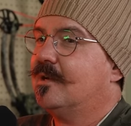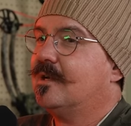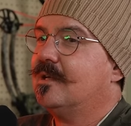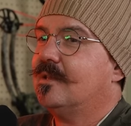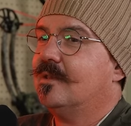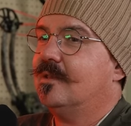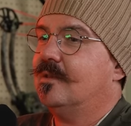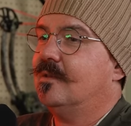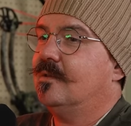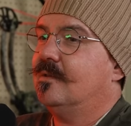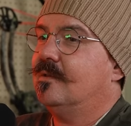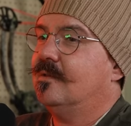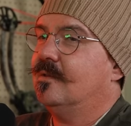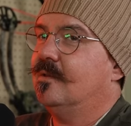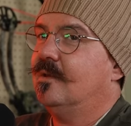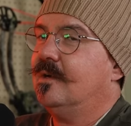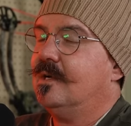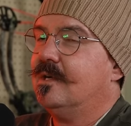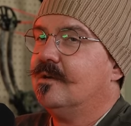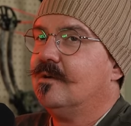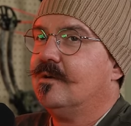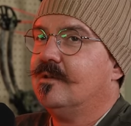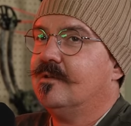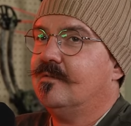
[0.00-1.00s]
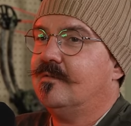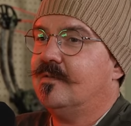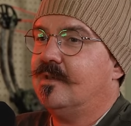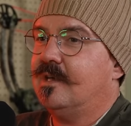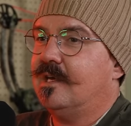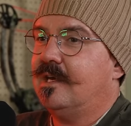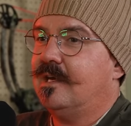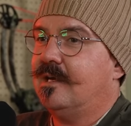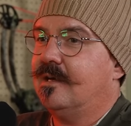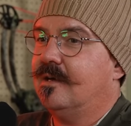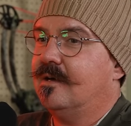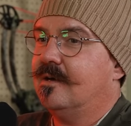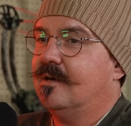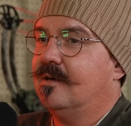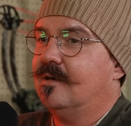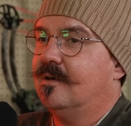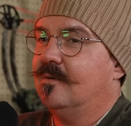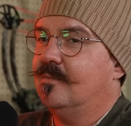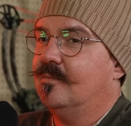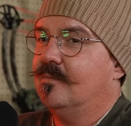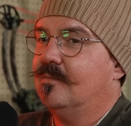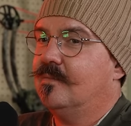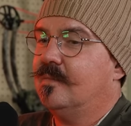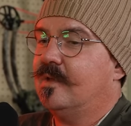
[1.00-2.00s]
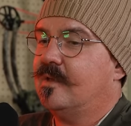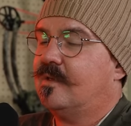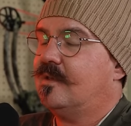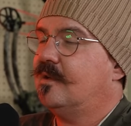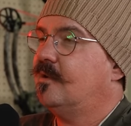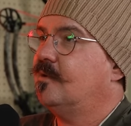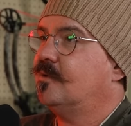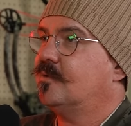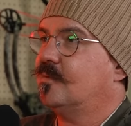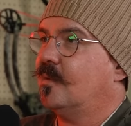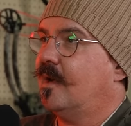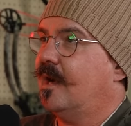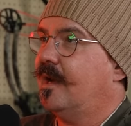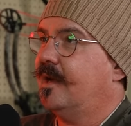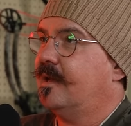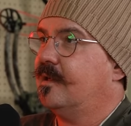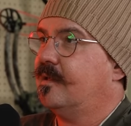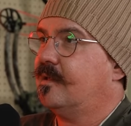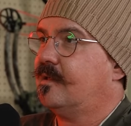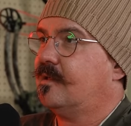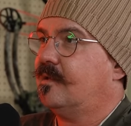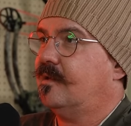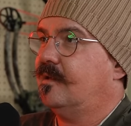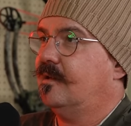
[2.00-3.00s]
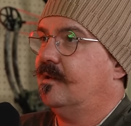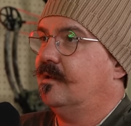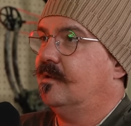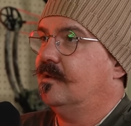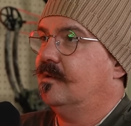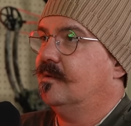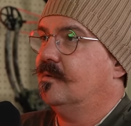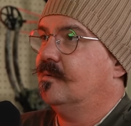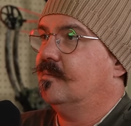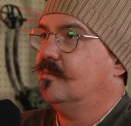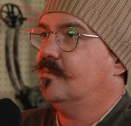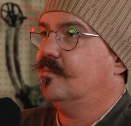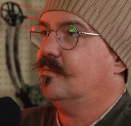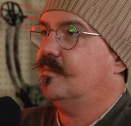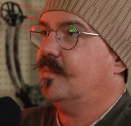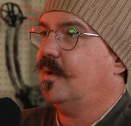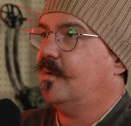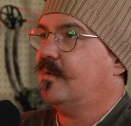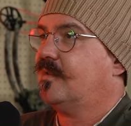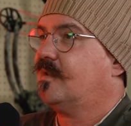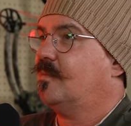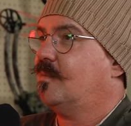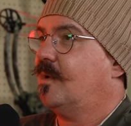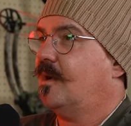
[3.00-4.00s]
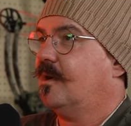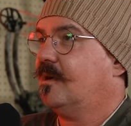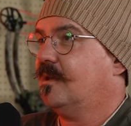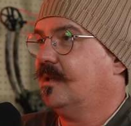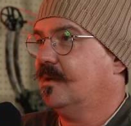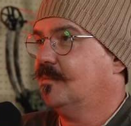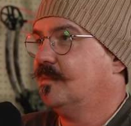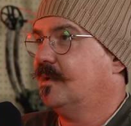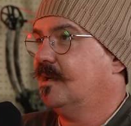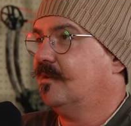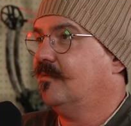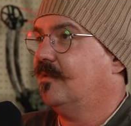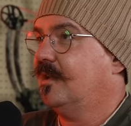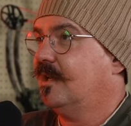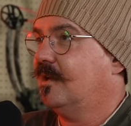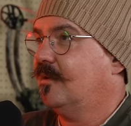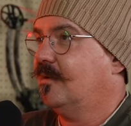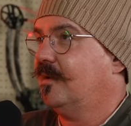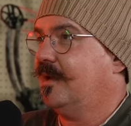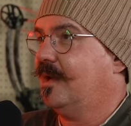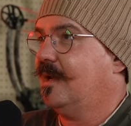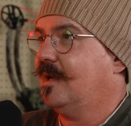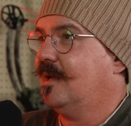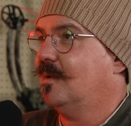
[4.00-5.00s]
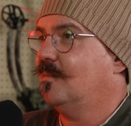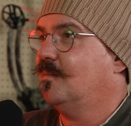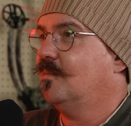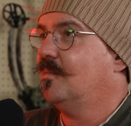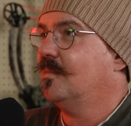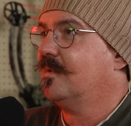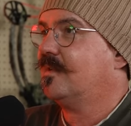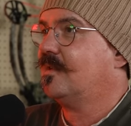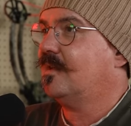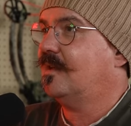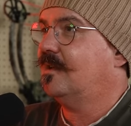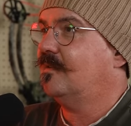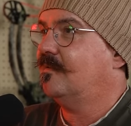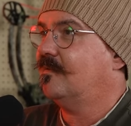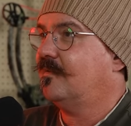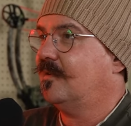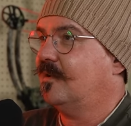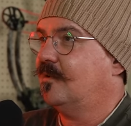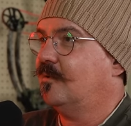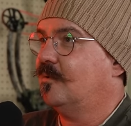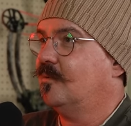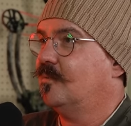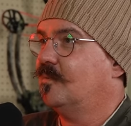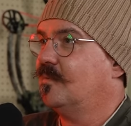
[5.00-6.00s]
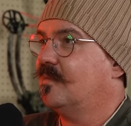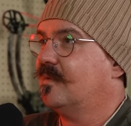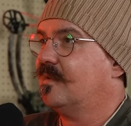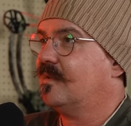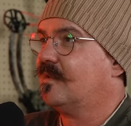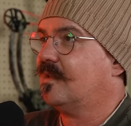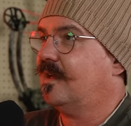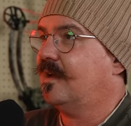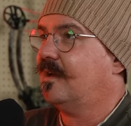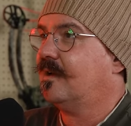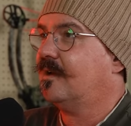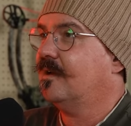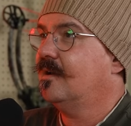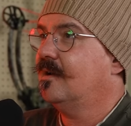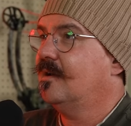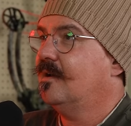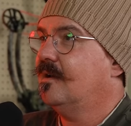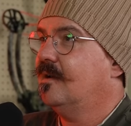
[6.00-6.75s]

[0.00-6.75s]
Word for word: at look at all of the um, this huge rise in post-apocalyptic video games and films. Like,